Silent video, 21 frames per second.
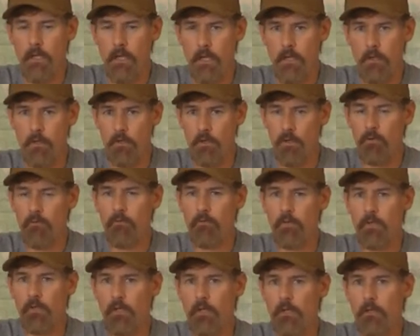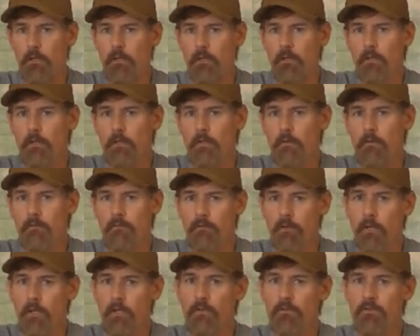and an overall
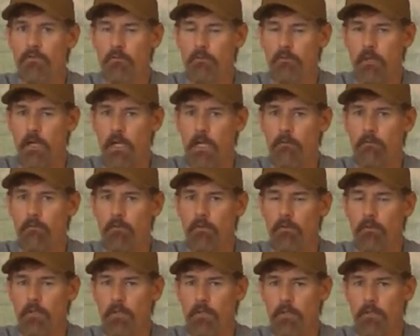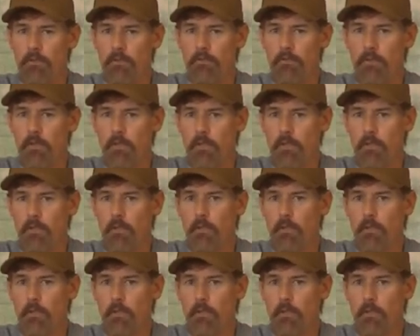fawn survival that is